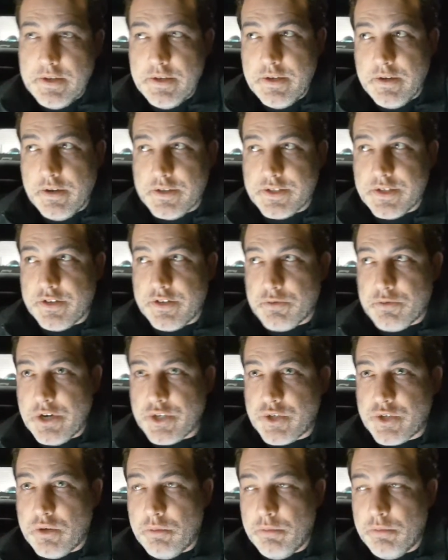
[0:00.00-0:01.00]
as a
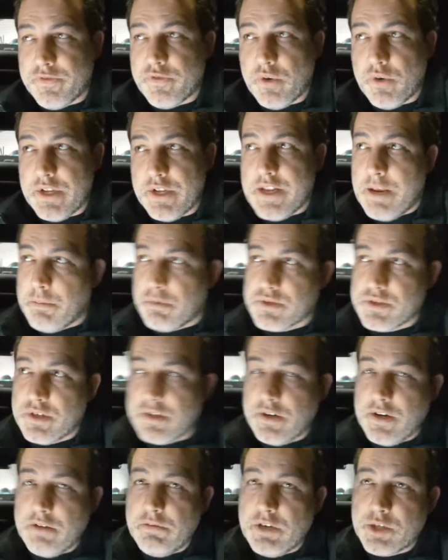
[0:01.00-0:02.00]
threshold before it enables
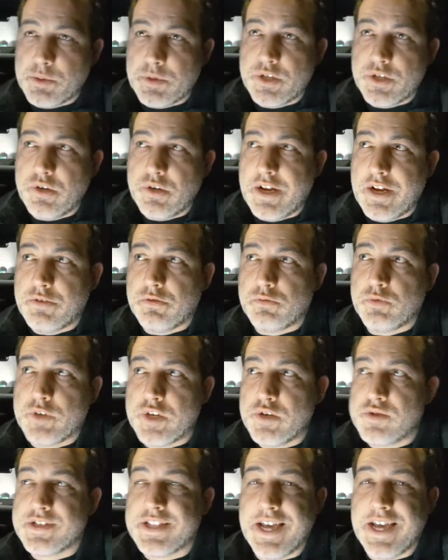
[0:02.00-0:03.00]
the enrichment too. Had to
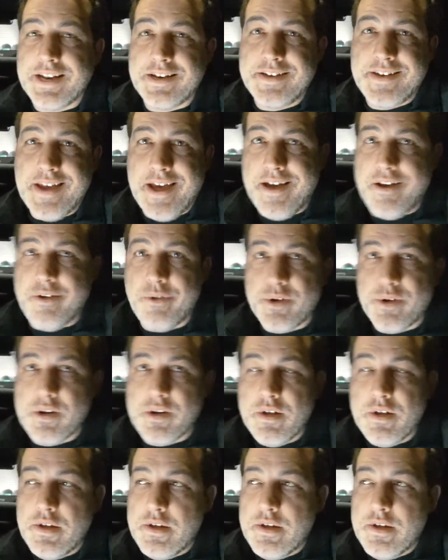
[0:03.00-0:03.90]
reduce that down.